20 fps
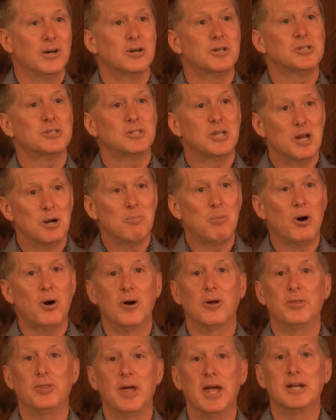They're set
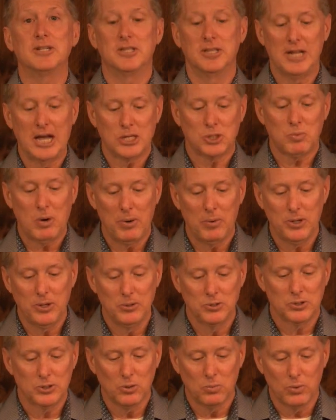apart things, and that's why we
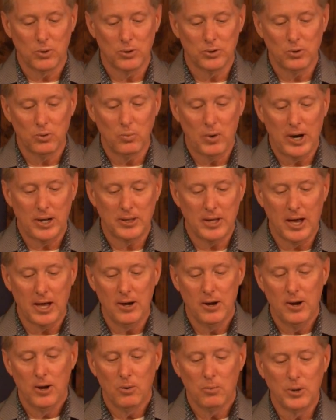use the word the way
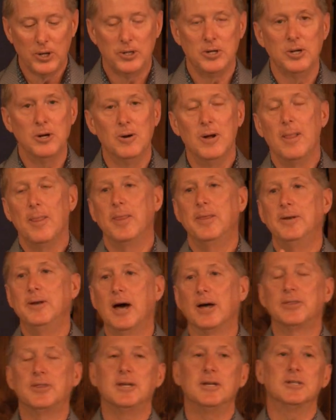that we do.
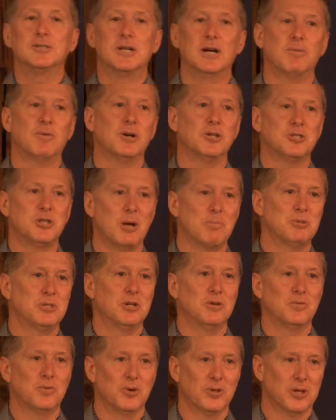Nothing is ever a
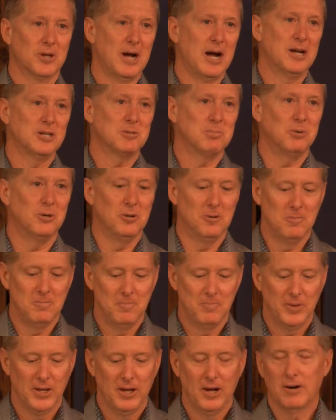substitute for the gospel.
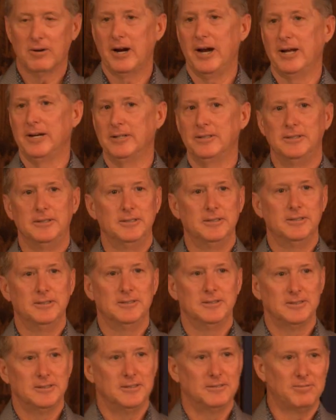All right.
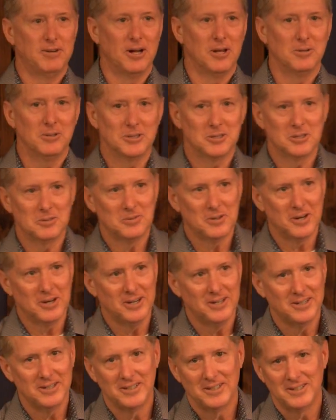You following so
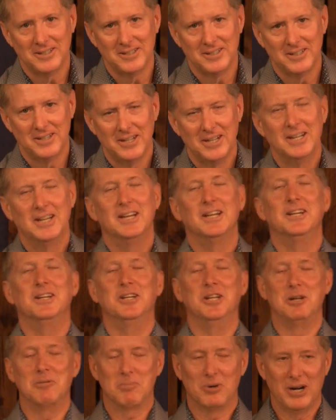far?
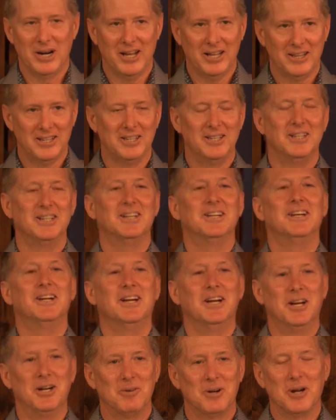Deep breath.
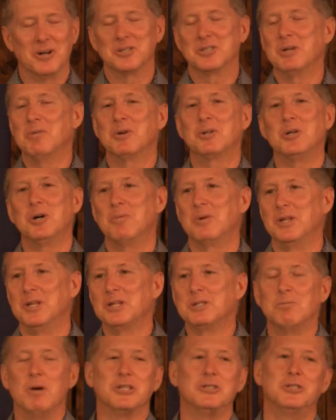Here we go. Someone told me
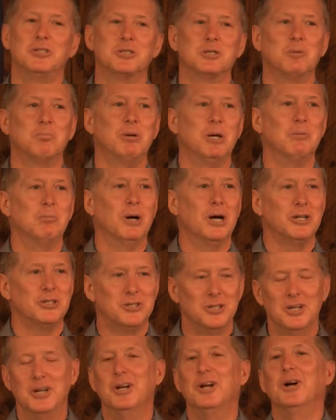this message is a bit
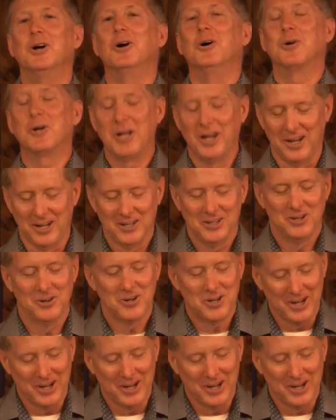much. Okay.